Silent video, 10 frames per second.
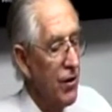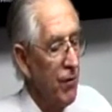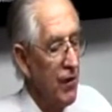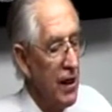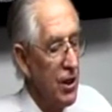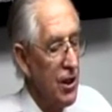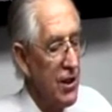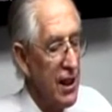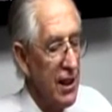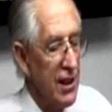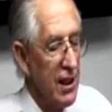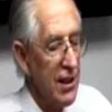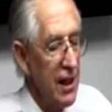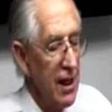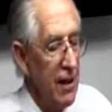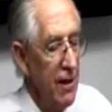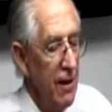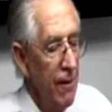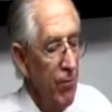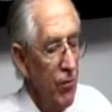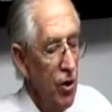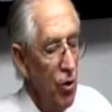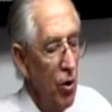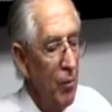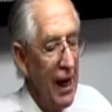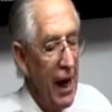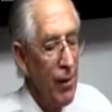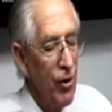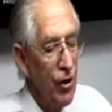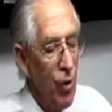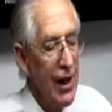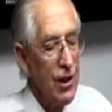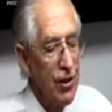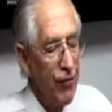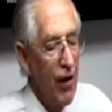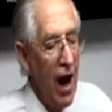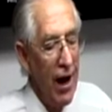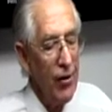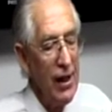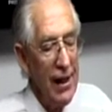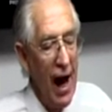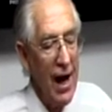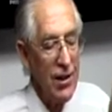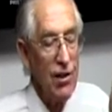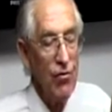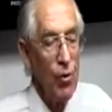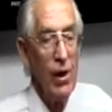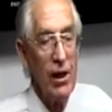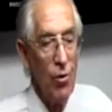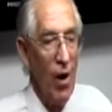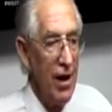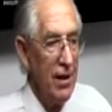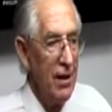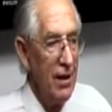Ephesians 6:16, you will be able to quench the fiery darts of the wicked one.